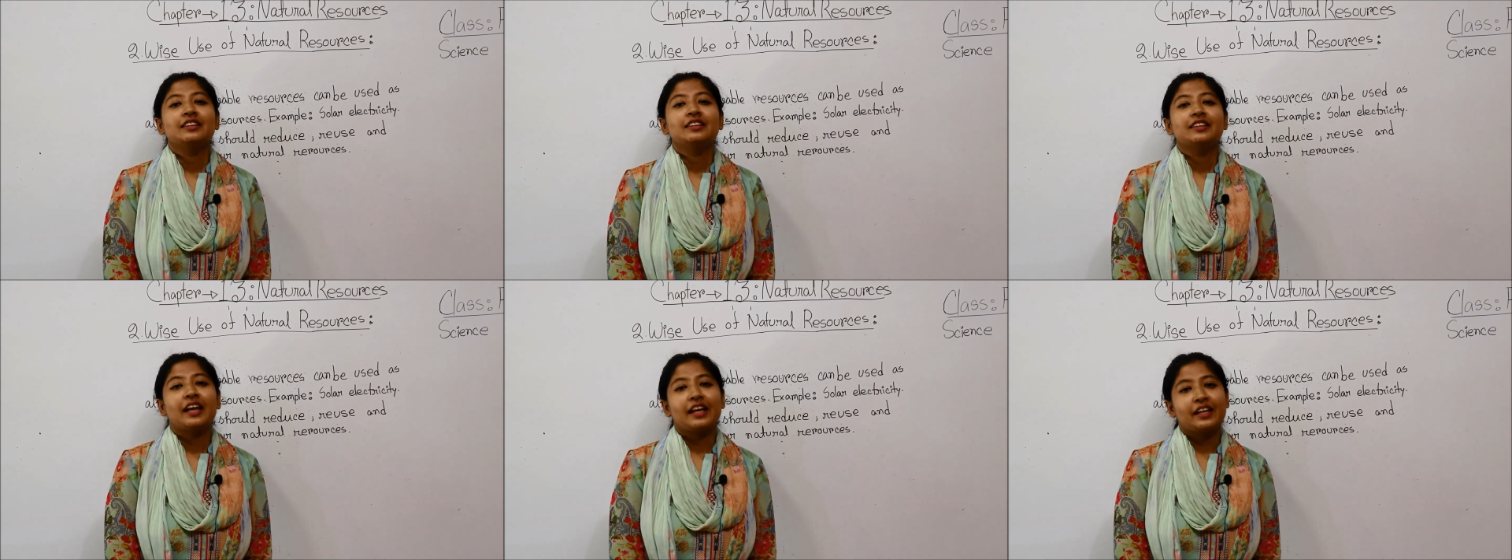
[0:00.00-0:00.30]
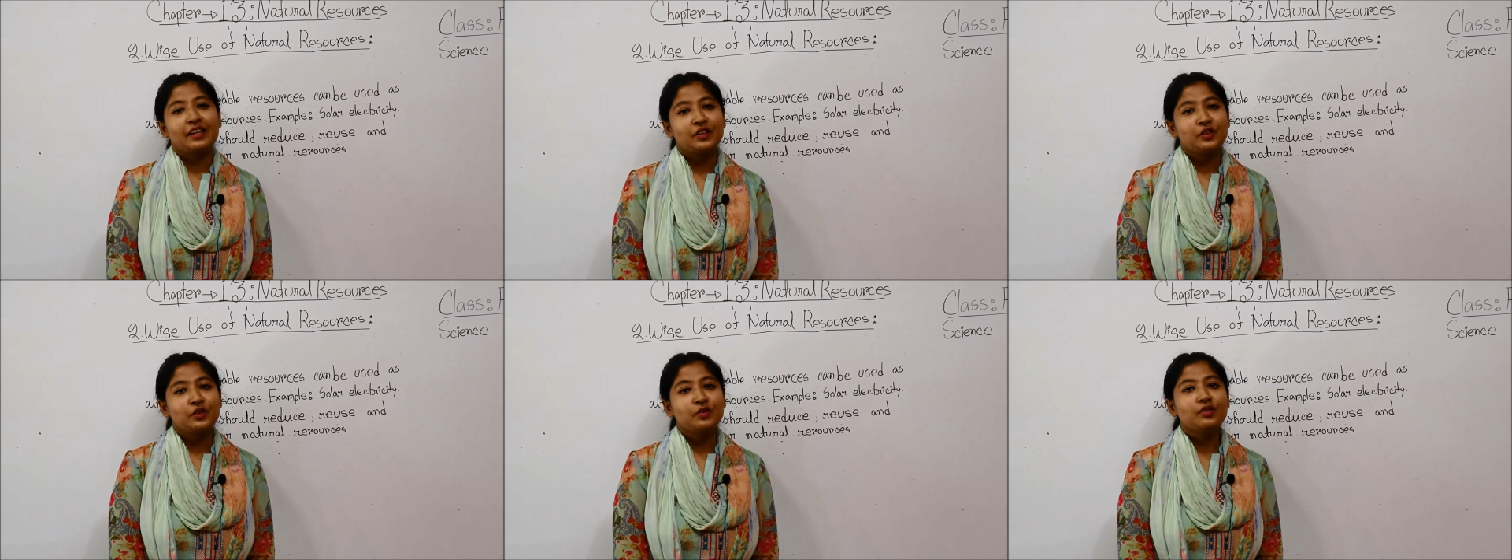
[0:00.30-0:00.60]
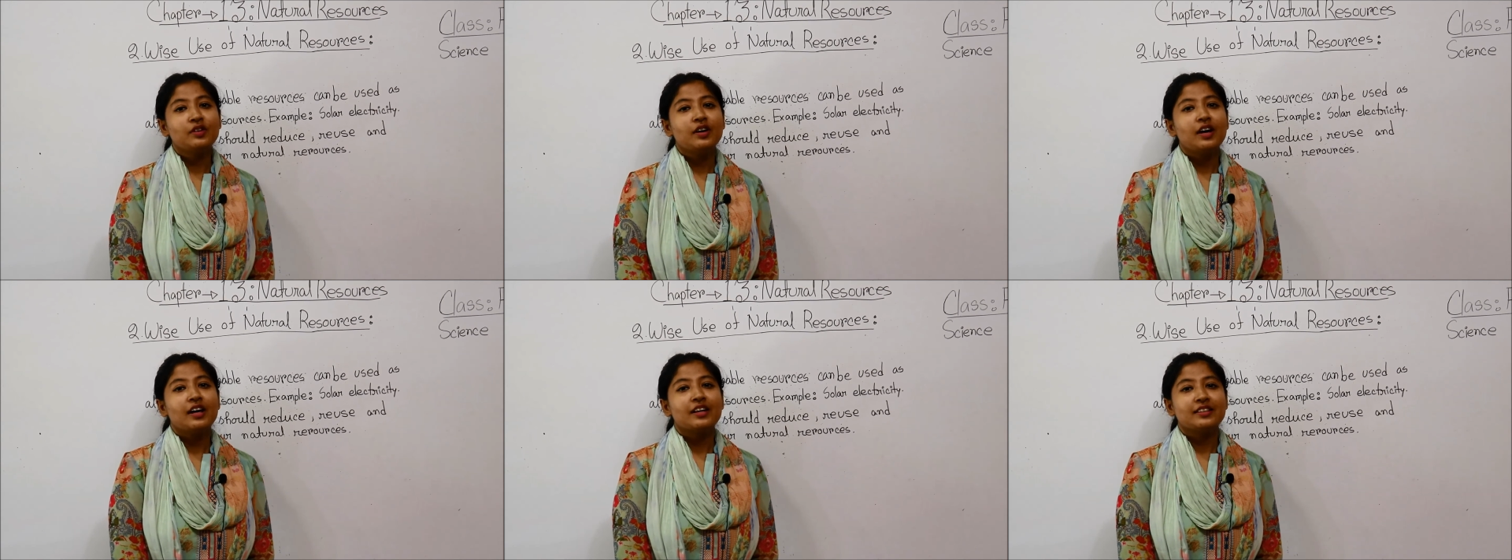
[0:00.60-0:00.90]
Thank you.
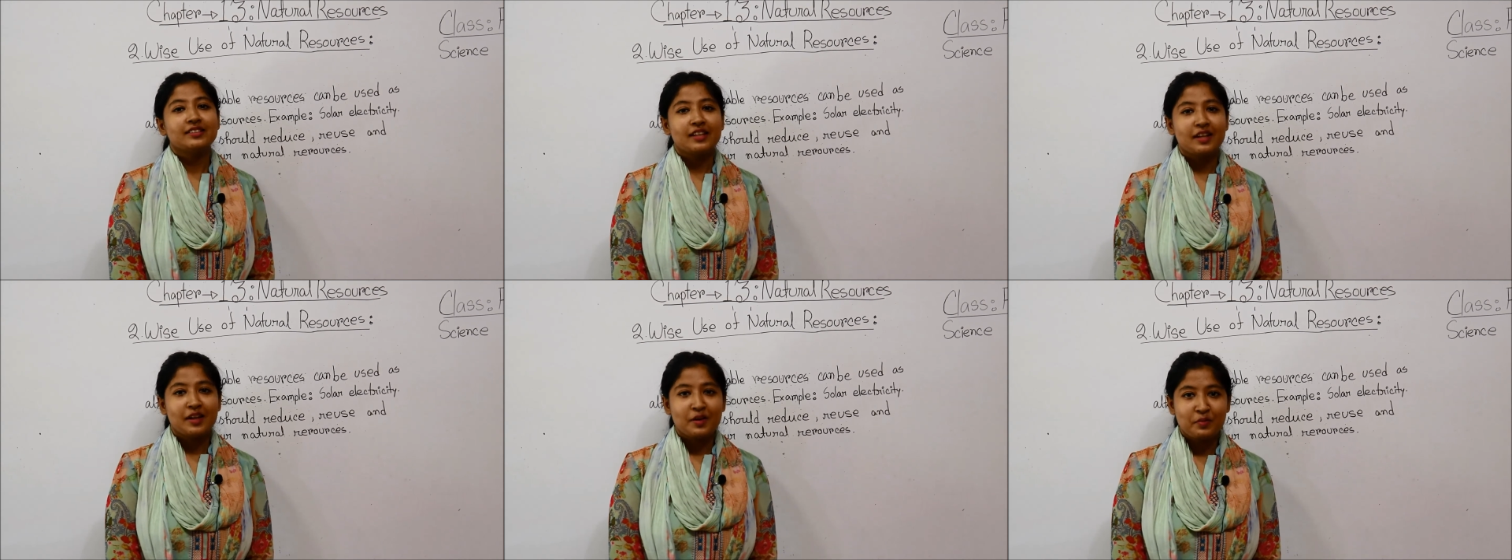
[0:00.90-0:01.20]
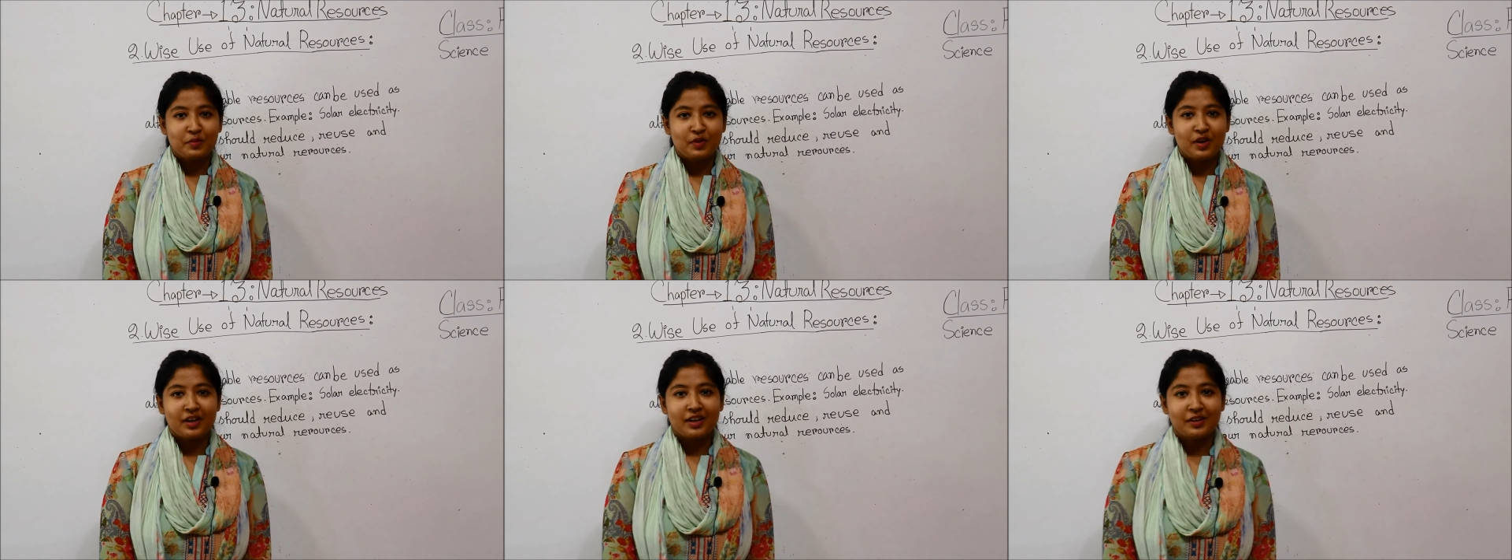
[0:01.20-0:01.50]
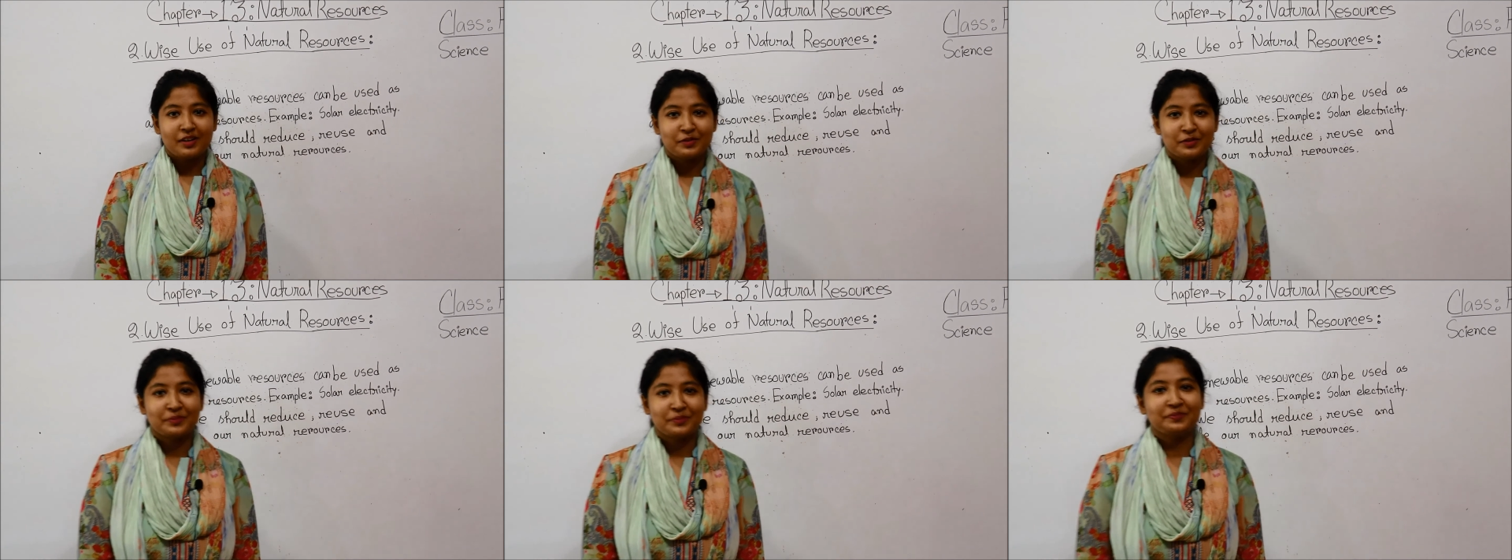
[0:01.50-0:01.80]
Assalamu
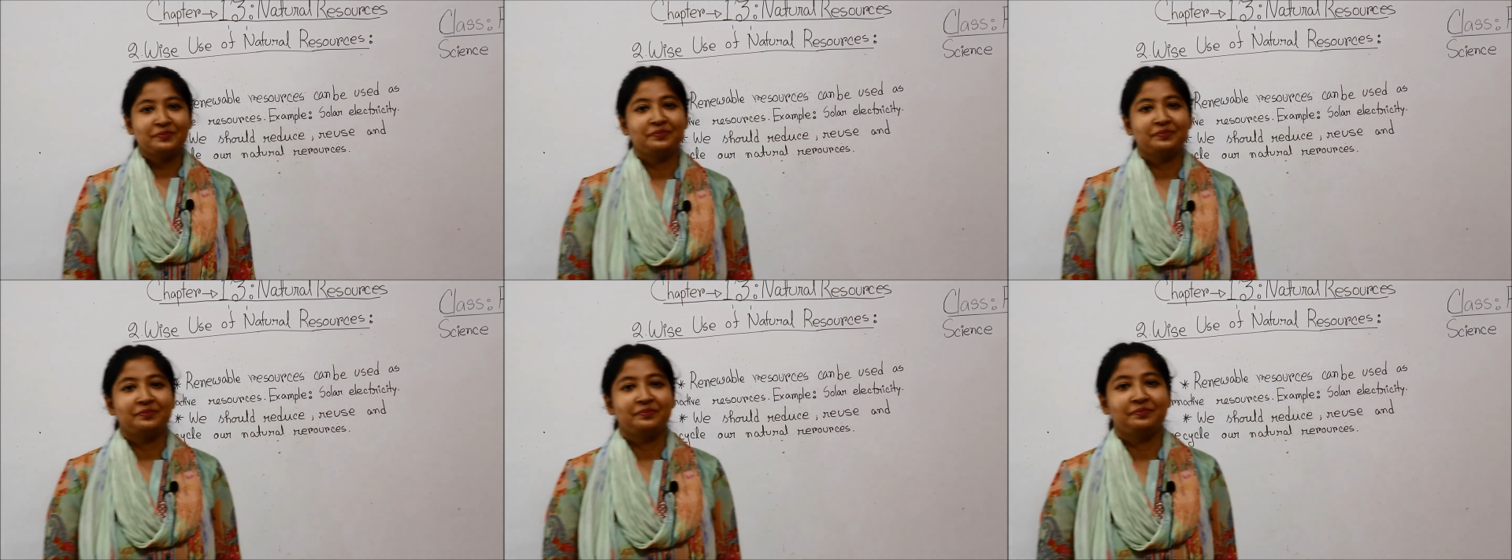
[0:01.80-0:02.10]
alaikum.